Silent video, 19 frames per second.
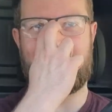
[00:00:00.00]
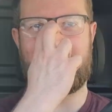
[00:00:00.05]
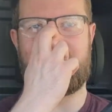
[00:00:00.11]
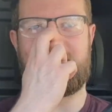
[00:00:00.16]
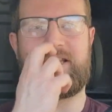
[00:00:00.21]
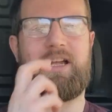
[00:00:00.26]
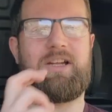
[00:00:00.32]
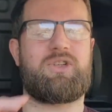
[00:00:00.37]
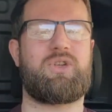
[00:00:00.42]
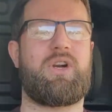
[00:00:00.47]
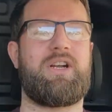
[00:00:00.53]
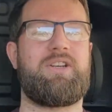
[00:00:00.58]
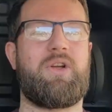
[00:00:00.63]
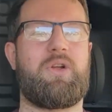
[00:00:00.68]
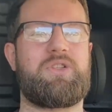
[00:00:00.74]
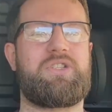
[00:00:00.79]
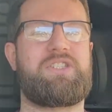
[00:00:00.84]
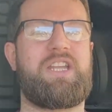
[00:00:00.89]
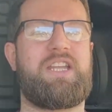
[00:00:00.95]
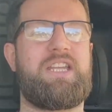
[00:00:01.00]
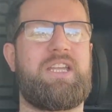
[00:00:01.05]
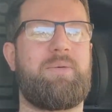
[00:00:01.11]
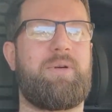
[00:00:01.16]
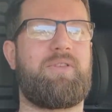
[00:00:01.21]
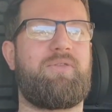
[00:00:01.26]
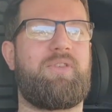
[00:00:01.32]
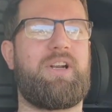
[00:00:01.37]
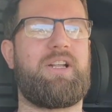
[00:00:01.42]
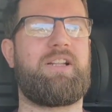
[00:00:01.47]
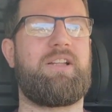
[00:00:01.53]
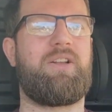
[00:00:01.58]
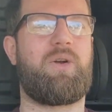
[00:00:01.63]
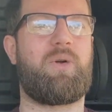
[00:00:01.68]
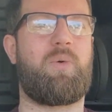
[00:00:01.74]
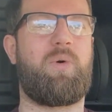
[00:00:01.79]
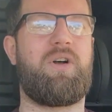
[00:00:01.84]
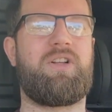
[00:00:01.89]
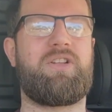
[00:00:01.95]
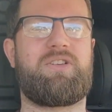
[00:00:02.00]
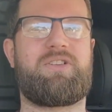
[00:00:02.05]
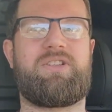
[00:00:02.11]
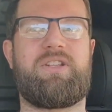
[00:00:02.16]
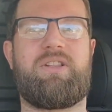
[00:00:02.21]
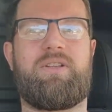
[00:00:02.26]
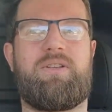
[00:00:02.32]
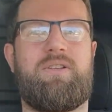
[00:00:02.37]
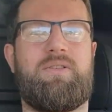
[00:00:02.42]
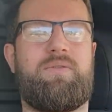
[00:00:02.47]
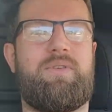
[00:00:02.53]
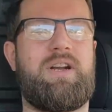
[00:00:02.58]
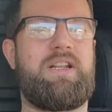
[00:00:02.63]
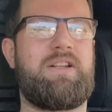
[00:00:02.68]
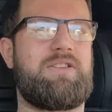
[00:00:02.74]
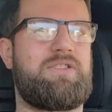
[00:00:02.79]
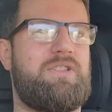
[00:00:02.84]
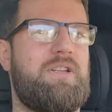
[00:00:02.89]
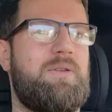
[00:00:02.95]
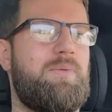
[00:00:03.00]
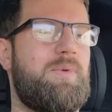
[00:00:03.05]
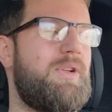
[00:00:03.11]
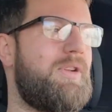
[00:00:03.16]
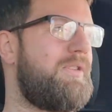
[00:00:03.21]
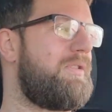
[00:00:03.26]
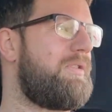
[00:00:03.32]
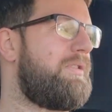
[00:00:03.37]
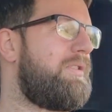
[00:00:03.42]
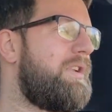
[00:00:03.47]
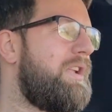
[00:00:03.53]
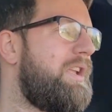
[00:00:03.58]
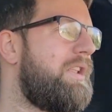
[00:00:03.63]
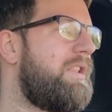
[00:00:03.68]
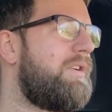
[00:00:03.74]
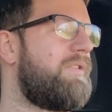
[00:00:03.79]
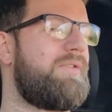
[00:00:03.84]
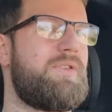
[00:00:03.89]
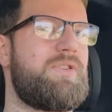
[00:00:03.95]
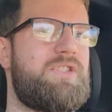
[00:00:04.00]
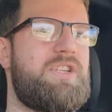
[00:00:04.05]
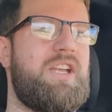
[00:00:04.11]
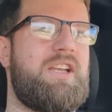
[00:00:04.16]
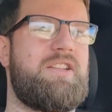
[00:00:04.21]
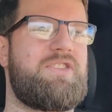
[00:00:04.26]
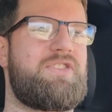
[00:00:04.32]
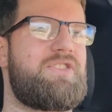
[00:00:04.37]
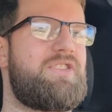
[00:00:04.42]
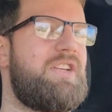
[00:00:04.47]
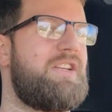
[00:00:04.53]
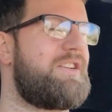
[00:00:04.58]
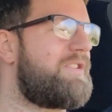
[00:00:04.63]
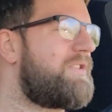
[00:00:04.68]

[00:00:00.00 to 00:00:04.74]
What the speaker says: I tried not to take him on really long walks in the rain. Just didn't want either of us getting sick.